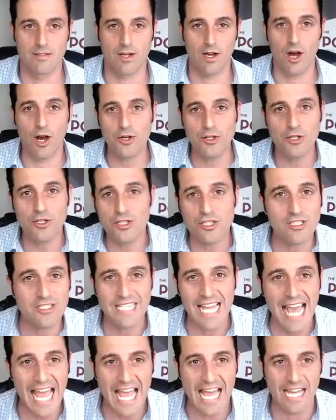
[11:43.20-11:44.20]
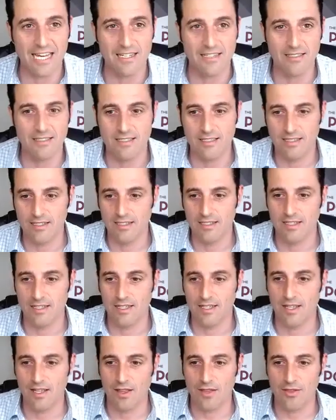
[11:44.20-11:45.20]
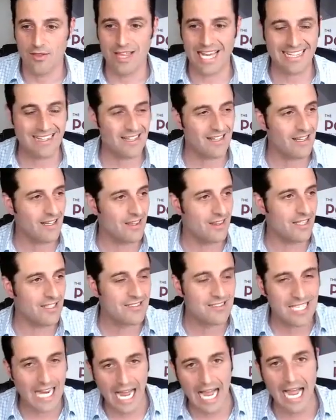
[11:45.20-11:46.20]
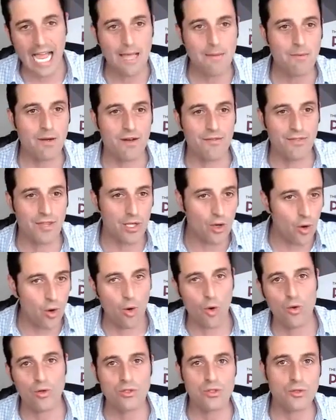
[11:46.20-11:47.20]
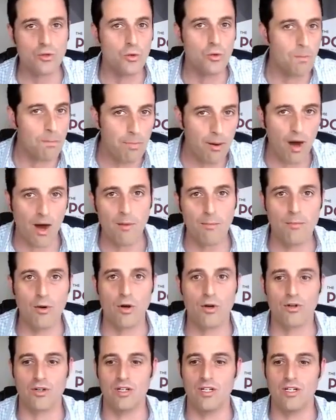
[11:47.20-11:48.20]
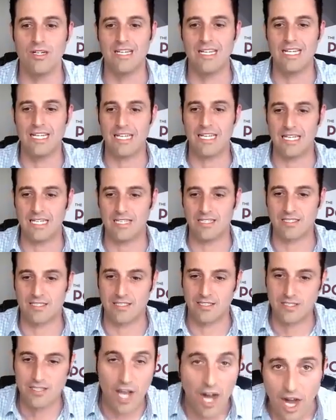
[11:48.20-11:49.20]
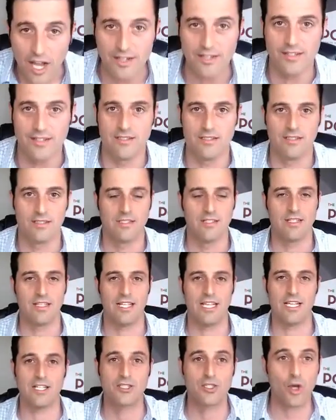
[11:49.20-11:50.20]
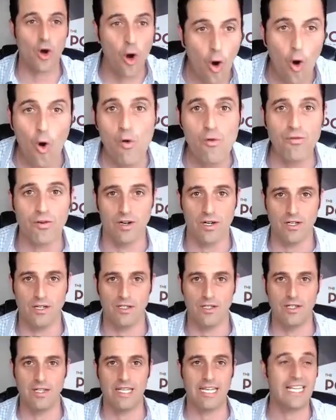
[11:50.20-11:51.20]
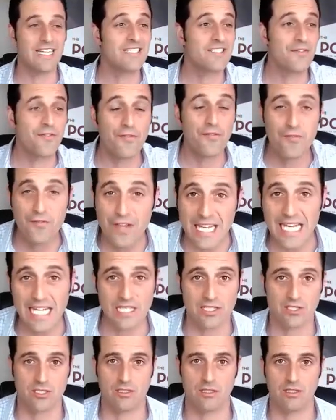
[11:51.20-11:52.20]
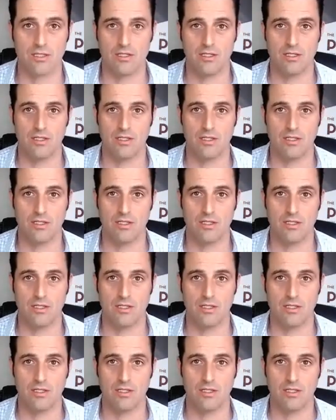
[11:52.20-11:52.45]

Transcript: Understand that the time of the old school pawnbroker is done. It's over. It's finished.